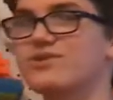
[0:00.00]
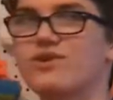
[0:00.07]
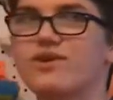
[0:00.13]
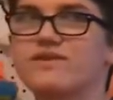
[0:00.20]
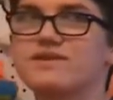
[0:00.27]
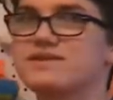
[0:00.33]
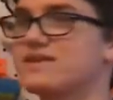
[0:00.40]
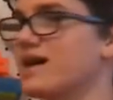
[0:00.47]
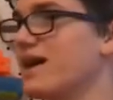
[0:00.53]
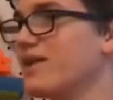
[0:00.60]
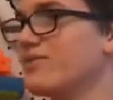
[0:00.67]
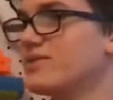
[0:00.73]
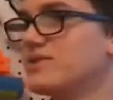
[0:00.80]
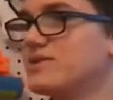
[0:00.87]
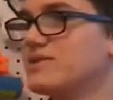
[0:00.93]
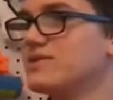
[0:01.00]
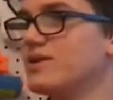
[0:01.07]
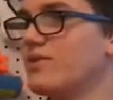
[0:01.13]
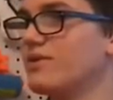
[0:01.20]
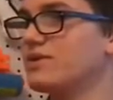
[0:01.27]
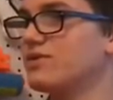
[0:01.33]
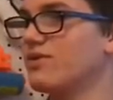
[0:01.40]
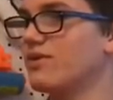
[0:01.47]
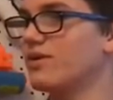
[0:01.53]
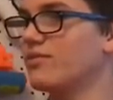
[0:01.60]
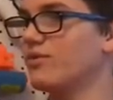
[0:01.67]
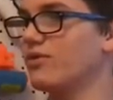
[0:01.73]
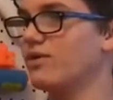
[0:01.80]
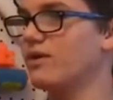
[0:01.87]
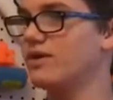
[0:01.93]
door on the side, which is so
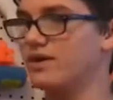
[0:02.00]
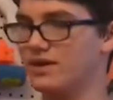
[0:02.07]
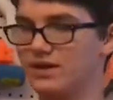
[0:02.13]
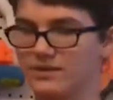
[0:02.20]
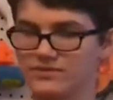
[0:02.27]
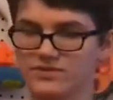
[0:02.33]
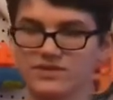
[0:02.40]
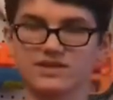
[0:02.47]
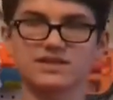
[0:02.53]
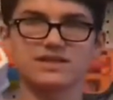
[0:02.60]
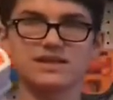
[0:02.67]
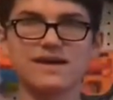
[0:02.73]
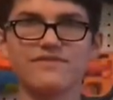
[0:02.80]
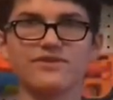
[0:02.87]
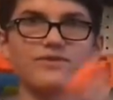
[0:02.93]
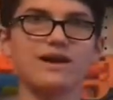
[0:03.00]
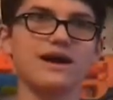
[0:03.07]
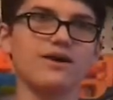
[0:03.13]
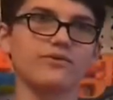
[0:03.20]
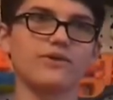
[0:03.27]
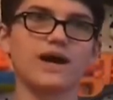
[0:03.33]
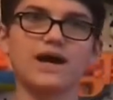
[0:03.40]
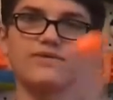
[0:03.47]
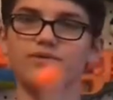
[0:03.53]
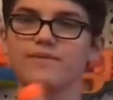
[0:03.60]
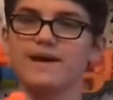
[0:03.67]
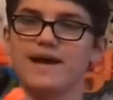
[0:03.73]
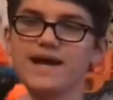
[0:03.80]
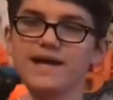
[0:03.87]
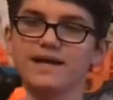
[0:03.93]
adorable. Comes with a 7-round rival
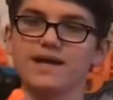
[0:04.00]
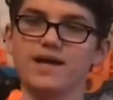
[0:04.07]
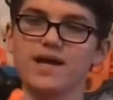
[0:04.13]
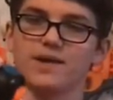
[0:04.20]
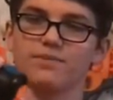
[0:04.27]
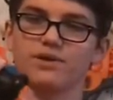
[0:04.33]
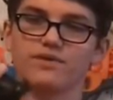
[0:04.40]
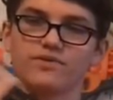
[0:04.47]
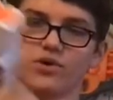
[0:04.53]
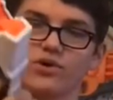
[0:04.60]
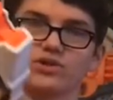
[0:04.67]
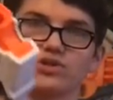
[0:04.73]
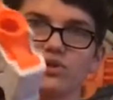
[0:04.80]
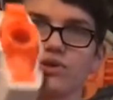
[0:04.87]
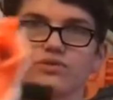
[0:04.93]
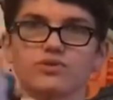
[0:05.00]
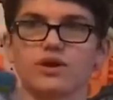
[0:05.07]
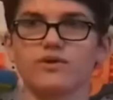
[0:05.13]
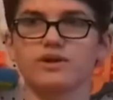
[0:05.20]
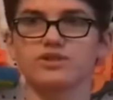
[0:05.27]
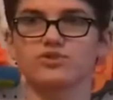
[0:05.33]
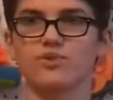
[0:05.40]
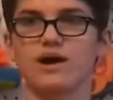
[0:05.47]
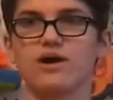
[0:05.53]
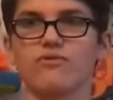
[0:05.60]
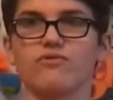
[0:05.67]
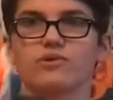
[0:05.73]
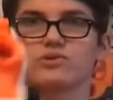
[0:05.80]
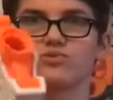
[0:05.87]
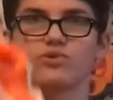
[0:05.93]
mag, but of course you could throw in a
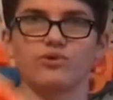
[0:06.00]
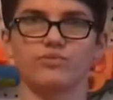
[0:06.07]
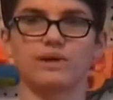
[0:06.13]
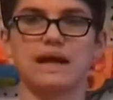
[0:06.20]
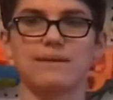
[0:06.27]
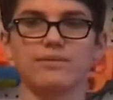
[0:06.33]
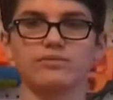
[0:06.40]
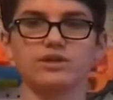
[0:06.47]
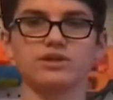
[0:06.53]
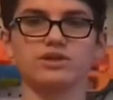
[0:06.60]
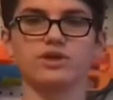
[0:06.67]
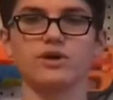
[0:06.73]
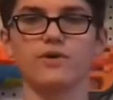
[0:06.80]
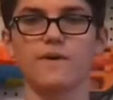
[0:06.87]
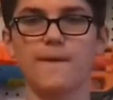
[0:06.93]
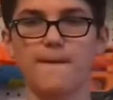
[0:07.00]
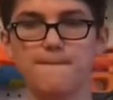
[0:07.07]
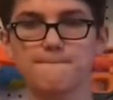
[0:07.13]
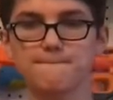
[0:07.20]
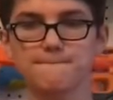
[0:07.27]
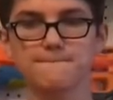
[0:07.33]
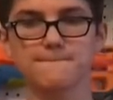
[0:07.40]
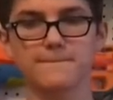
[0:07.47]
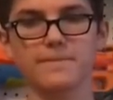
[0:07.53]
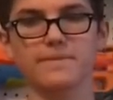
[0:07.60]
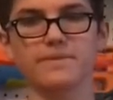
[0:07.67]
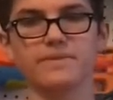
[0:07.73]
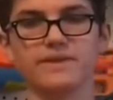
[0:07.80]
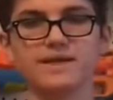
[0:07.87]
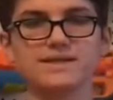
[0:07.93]
12, which we'll probably do.
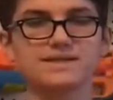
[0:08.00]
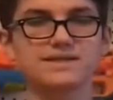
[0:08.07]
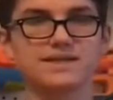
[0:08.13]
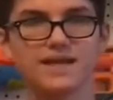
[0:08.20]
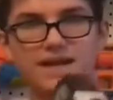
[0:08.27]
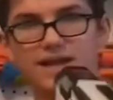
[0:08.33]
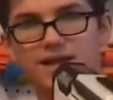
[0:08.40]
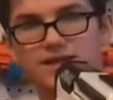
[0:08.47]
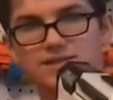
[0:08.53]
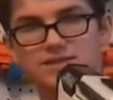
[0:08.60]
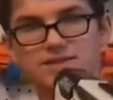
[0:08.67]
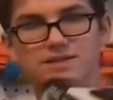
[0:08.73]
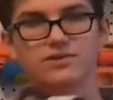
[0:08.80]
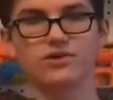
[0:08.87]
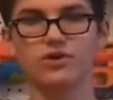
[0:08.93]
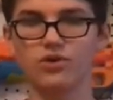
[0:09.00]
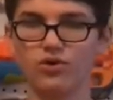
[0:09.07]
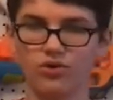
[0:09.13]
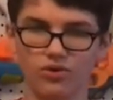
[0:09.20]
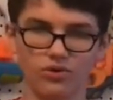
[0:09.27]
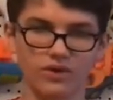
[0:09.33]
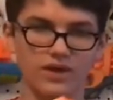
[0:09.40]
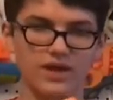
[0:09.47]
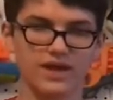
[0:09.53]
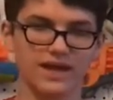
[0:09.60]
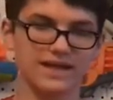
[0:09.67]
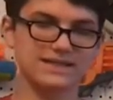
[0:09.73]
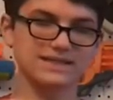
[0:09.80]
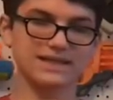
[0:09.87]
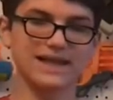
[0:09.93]
This thing, whew,
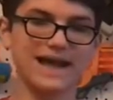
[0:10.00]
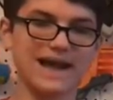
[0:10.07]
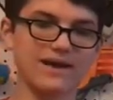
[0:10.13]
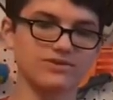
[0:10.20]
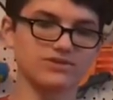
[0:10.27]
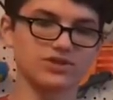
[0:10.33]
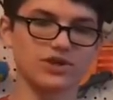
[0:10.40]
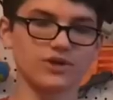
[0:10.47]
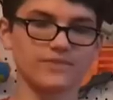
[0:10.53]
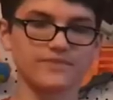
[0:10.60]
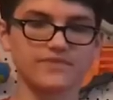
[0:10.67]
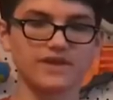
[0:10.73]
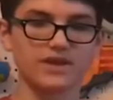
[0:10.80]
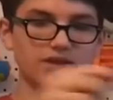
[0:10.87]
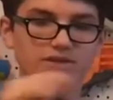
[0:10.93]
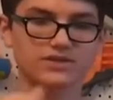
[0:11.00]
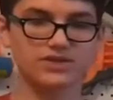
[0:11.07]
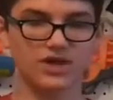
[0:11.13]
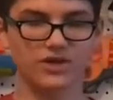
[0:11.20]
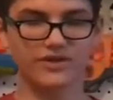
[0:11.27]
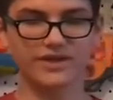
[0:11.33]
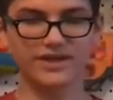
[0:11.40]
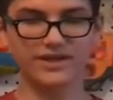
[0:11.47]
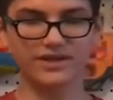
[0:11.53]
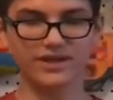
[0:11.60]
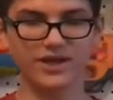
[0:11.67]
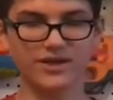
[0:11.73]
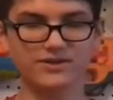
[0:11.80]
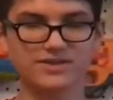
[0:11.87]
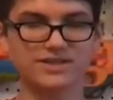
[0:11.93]
it's loud too. So the
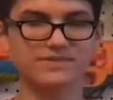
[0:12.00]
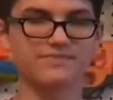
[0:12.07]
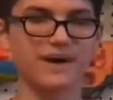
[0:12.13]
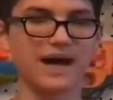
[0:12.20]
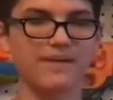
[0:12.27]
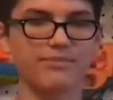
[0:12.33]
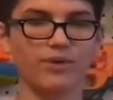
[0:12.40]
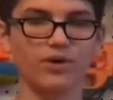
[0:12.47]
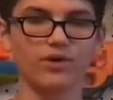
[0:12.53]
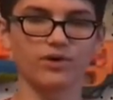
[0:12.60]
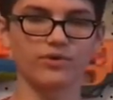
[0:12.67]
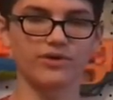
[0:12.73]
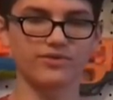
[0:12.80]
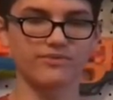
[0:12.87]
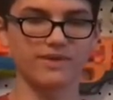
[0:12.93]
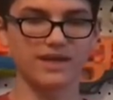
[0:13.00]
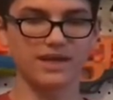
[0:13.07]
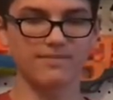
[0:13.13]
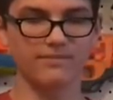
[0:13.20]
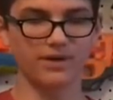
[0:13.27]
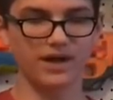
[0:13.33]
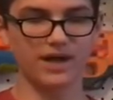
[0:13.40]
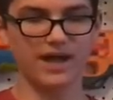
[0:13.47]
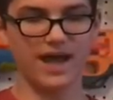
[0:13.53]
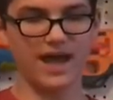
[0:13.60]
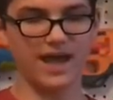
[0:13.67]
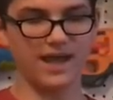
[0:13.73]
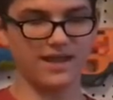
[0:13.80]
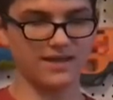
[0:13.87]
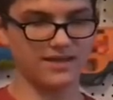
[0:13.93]
Helios is bipolar with me, but hey,